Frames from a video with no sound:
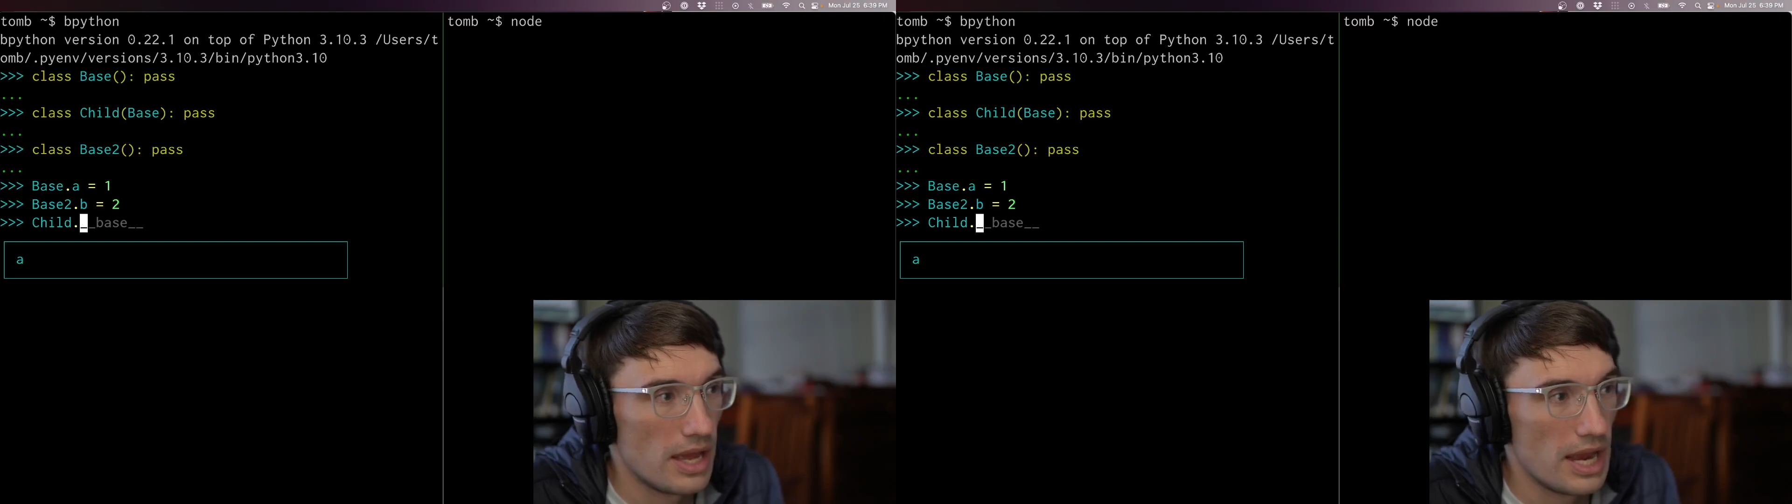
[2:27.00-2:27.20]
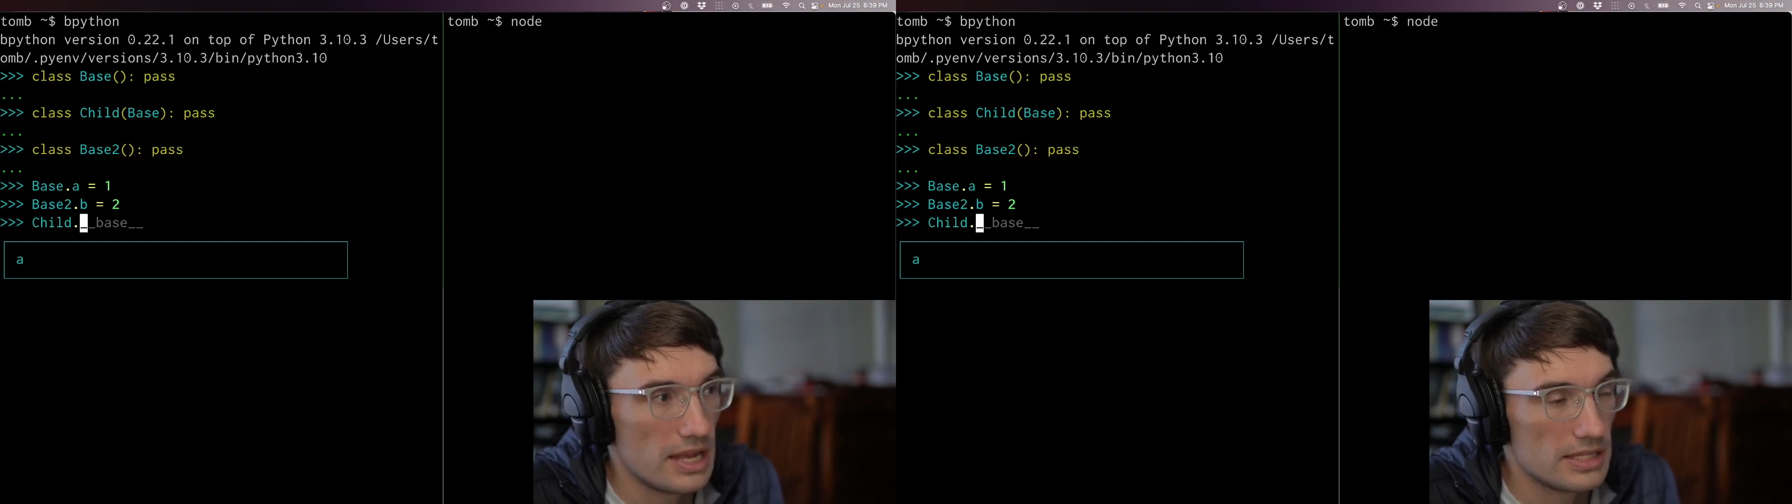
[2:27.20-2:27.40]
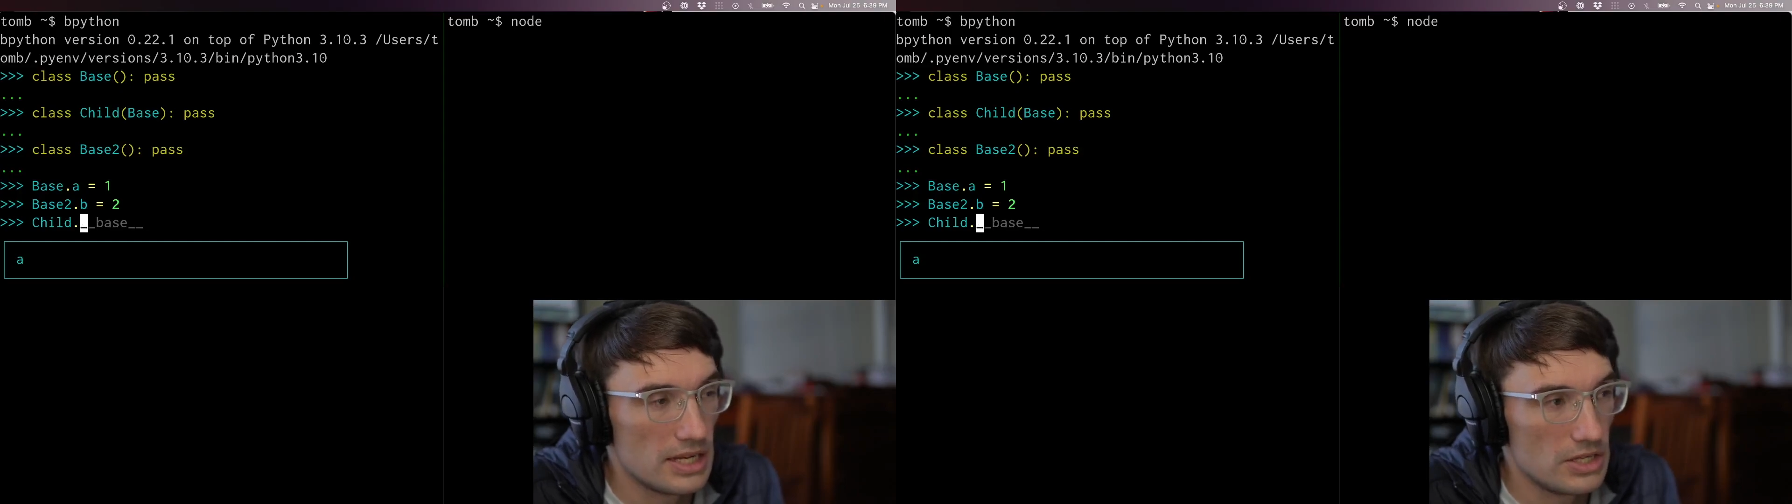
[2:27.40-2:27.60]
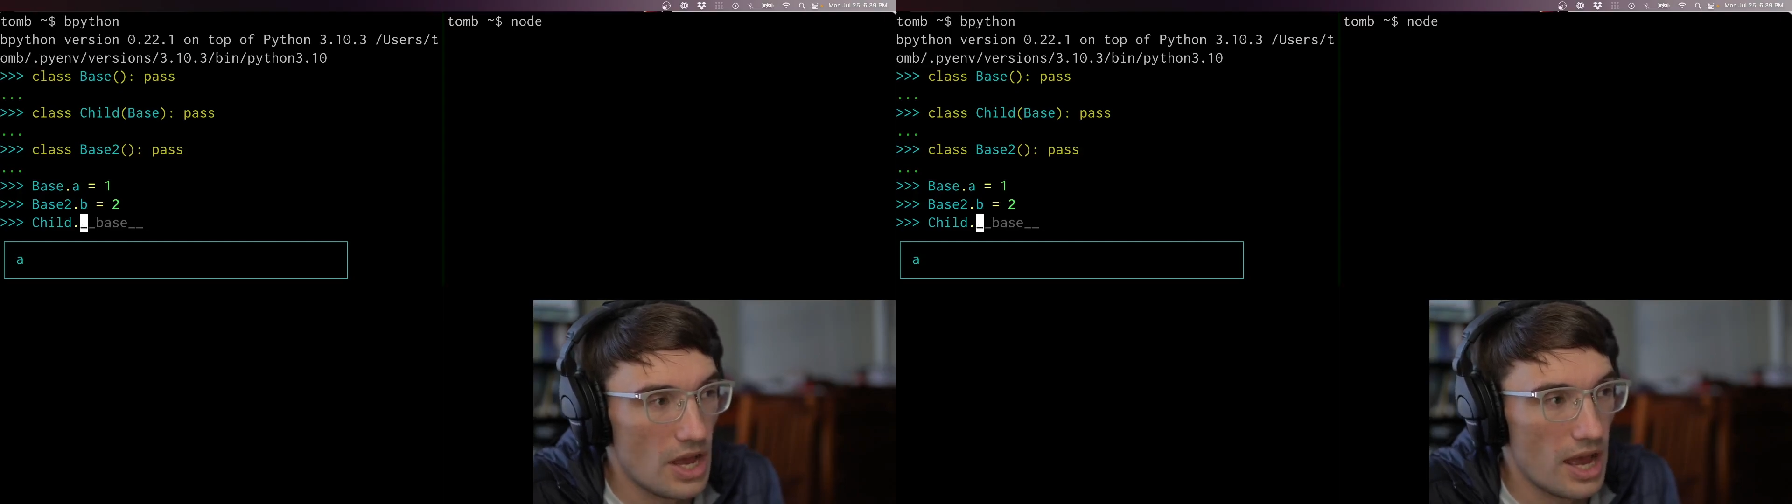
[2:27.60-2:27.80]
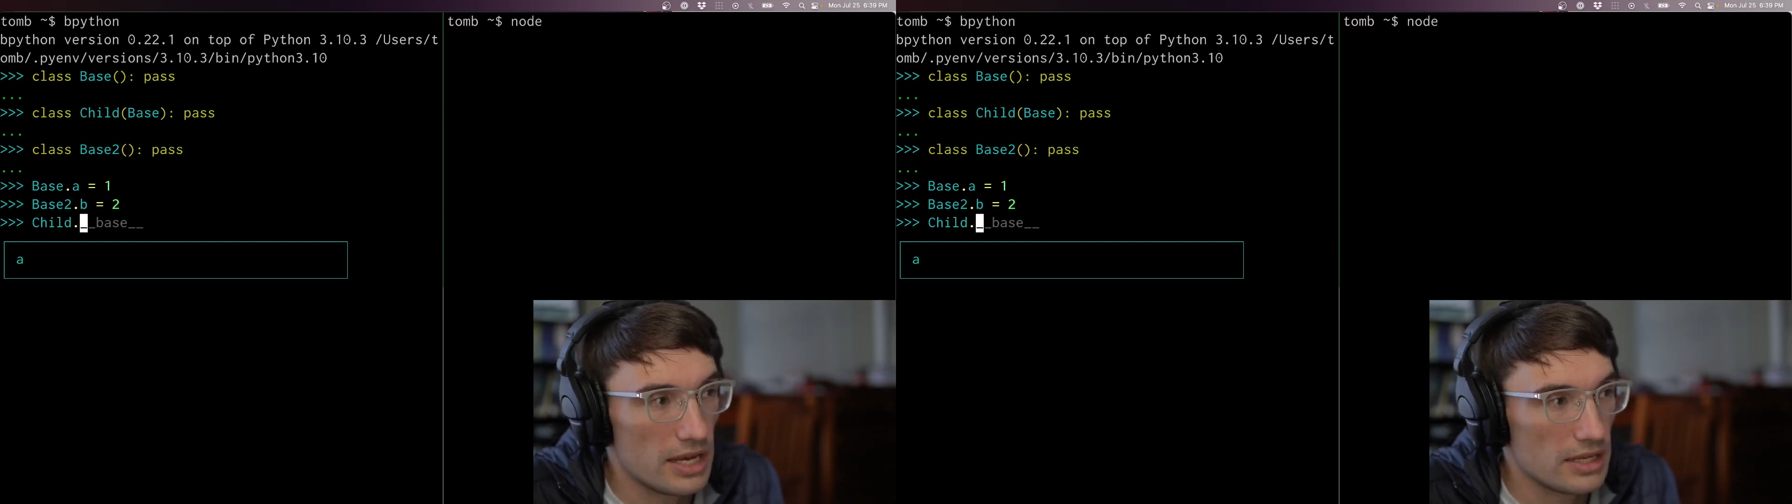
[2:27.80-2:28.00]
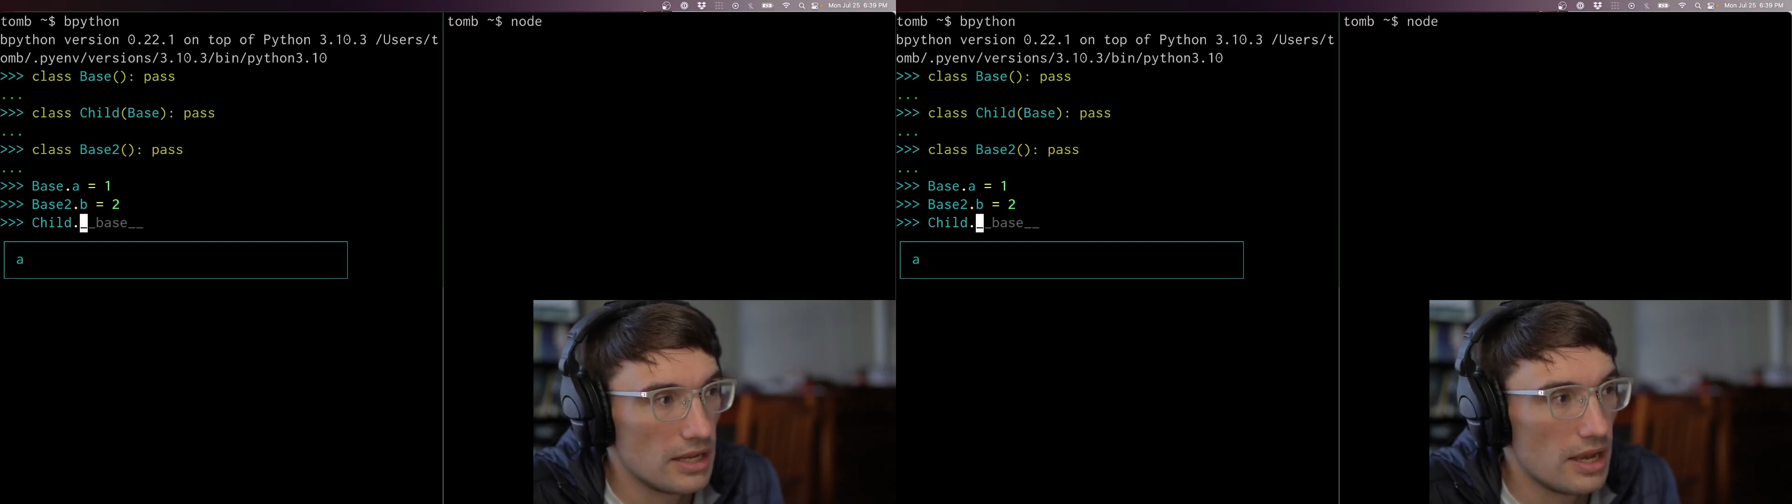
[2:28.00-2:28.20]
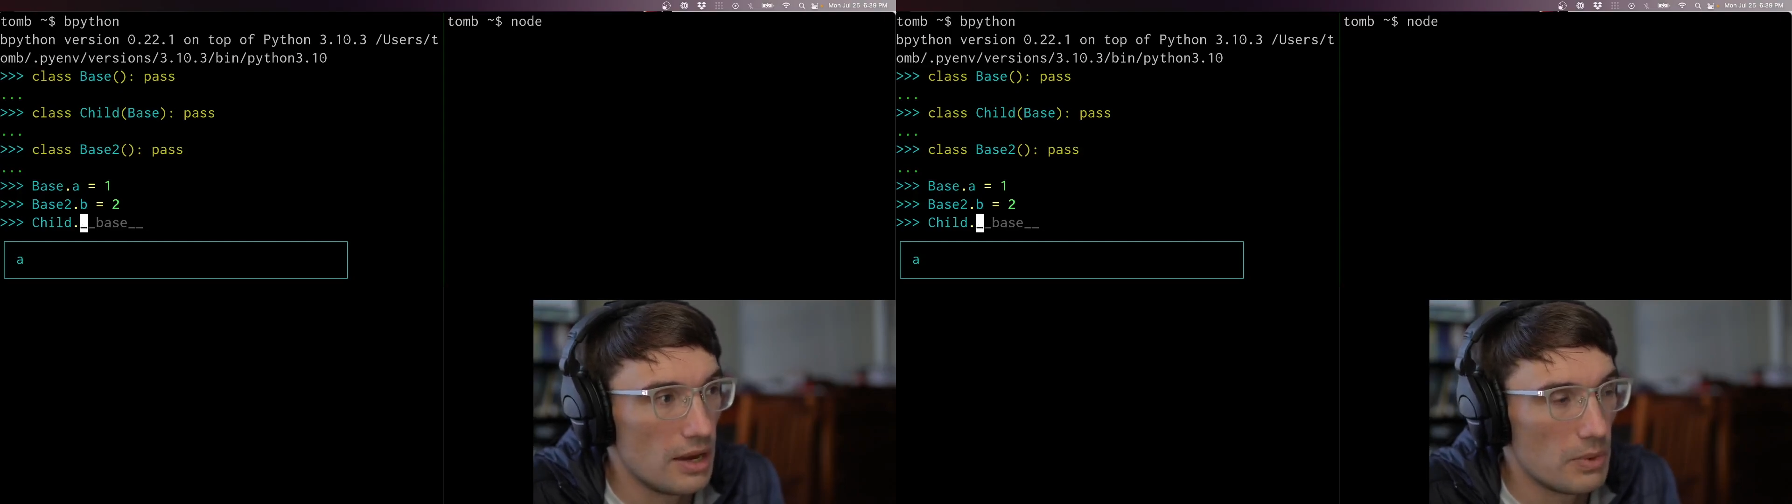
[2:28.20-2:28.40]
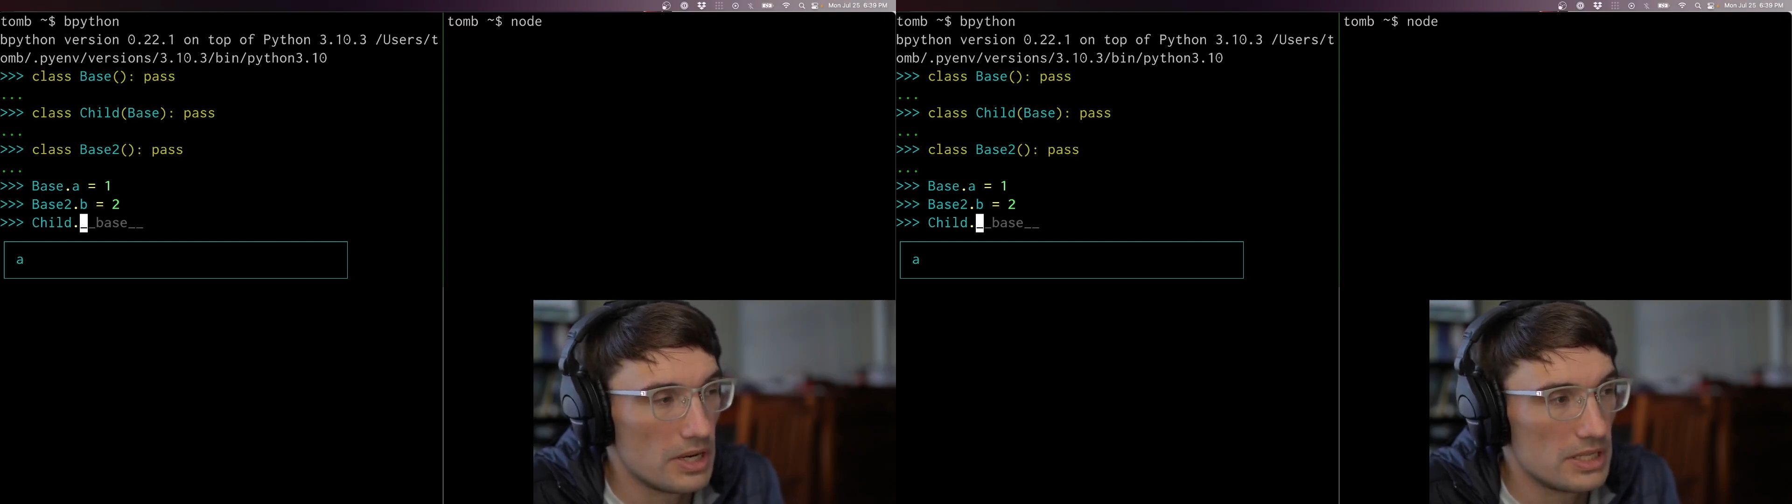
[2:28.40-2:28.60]
say dot, uh,
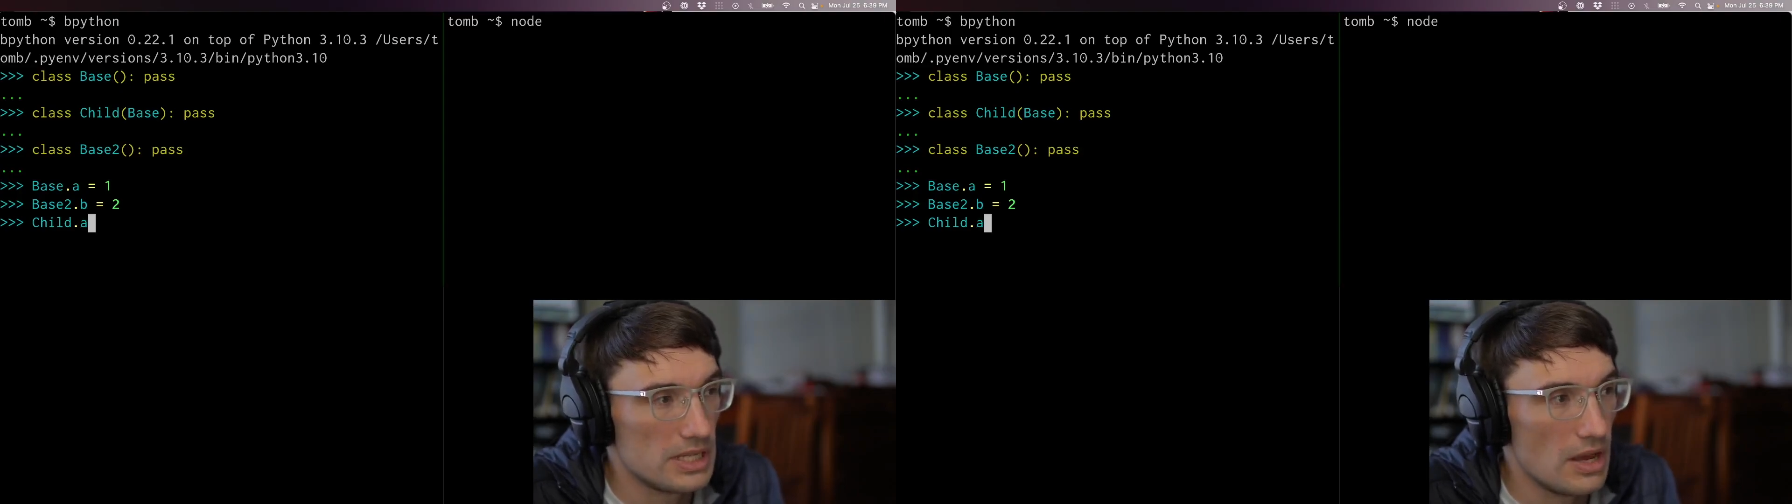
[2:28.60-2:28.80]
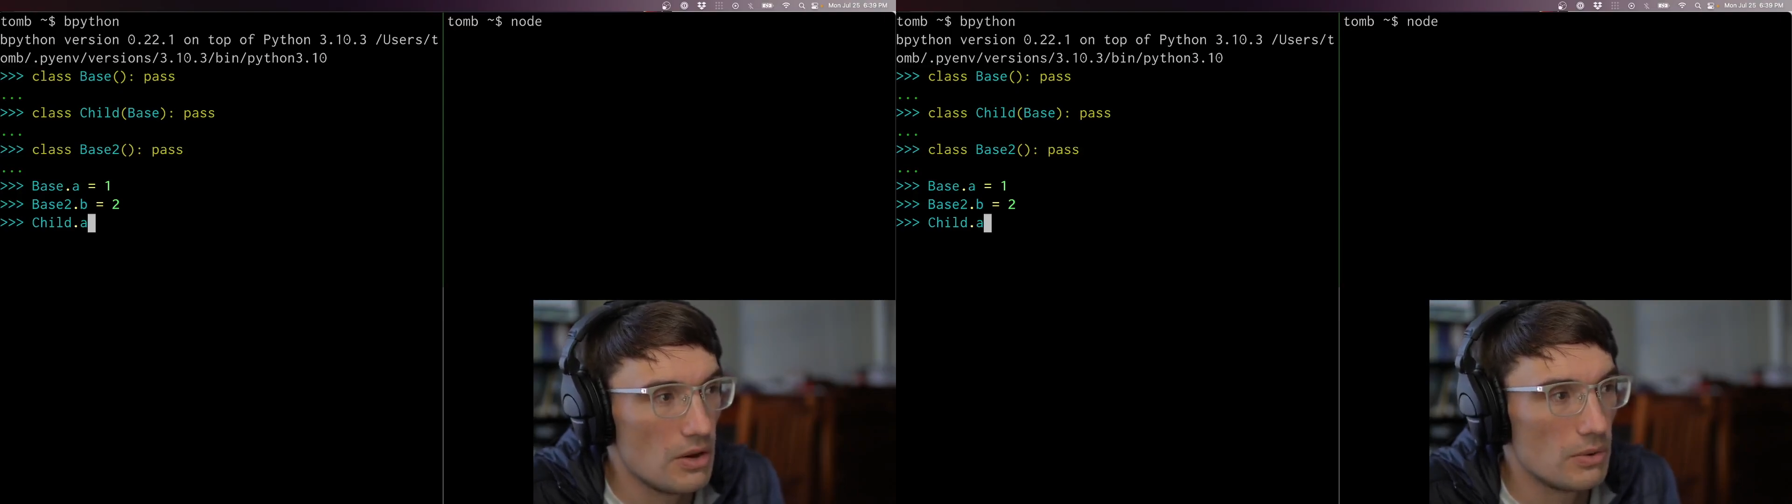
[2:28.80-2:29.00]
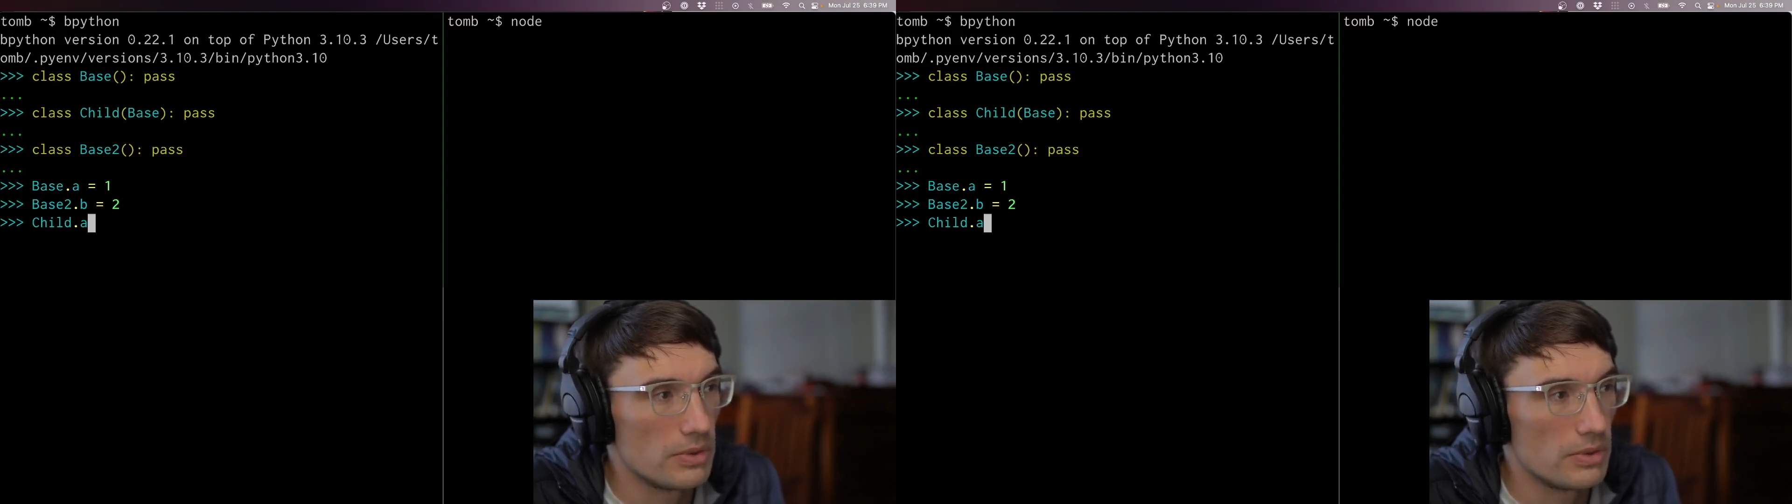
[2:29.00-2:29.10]
we're going to see, oh,